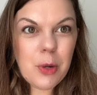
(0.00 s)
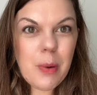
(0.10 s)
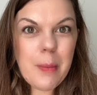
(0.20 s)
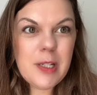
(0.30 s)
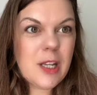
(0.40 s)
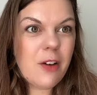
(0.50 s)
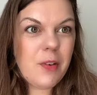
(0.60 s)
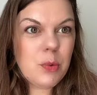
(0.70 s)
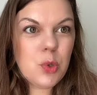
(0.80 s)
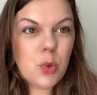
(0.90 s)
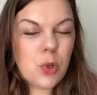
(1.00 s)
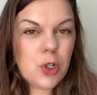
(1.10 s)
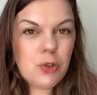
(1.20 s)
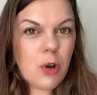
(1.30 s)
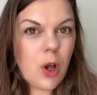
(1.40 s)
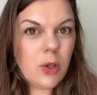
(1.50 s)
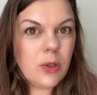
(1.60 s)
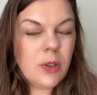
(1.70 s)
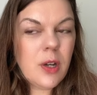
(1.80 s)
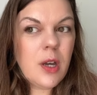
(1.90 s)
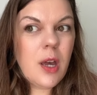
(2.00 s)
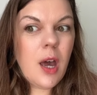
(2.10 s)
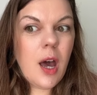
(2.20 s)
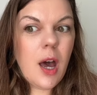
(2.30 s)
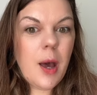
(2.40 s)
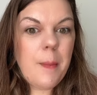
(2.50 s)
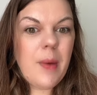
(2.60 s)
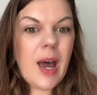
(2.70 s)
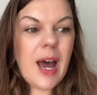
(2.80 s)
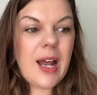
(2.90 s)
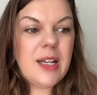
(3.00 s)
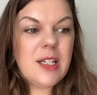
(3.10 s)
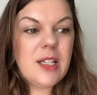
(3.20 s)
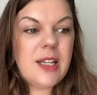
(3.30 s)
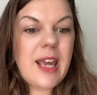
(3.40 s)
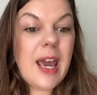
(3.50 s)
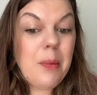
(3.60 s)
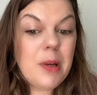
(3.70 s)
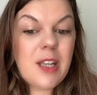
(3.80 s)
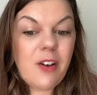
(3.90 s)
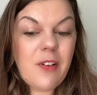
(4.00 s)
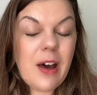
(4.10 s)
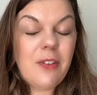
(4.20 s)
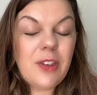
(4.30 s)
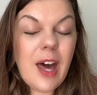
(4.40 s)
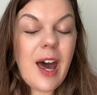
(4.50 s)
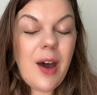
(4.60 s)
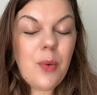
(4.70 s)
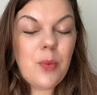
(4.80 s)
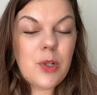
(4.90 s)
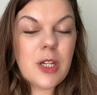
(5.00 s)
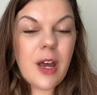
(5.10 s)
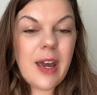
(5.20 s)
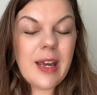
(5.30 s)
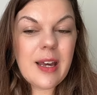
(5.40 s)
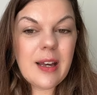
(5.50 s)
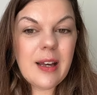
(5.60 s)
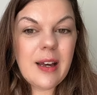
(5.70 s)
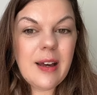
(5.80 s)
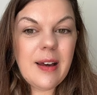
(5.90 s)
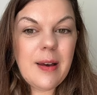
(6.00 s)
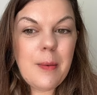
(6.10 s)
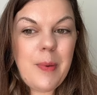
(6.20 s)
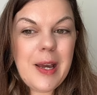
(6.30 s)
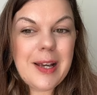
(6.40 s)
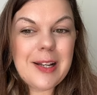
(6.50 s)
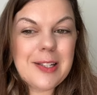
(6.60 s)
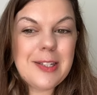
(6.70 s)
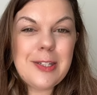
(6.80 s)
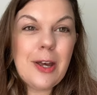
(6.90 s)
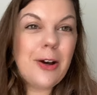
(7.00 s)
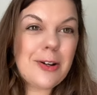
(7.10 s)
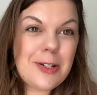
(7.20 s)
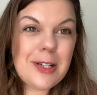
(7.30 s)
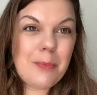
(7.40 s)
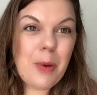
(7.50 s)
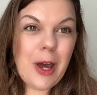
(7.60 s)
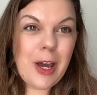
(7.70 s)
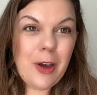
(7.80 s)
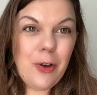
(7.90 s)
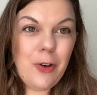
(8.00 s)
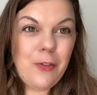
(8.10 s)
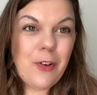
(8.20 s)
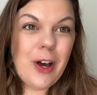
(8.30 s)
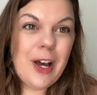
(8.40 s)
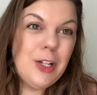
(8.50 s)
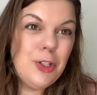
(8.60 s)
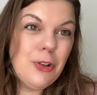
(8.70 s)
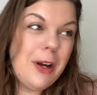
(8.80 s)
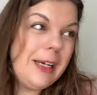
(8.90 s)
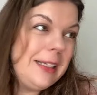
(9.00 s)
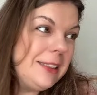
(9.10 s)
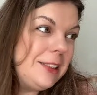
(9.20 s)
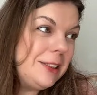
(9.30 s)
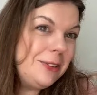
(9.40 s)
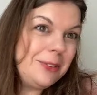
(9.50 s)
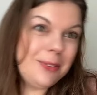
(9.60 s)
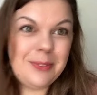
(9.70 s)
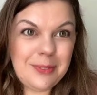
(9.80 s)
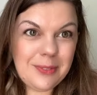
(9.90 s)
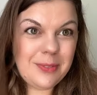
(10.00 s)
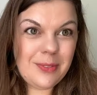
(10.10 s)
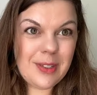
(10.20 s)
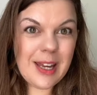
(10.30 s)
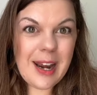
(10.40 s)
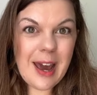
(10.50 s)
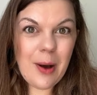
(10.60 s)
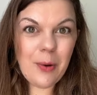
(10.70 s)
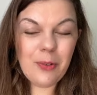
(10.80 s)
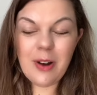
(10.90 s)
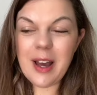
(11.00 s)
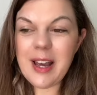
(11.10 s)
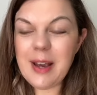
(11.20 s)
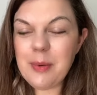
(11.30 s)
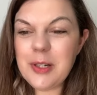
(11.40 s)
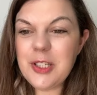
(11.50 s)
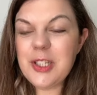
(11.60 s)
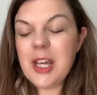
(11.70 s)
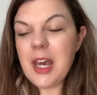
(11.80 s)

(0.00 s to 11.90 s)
about myself. It was all control. Um, and getting myself out of that was like being sucked by a hoover and trying to get out right it was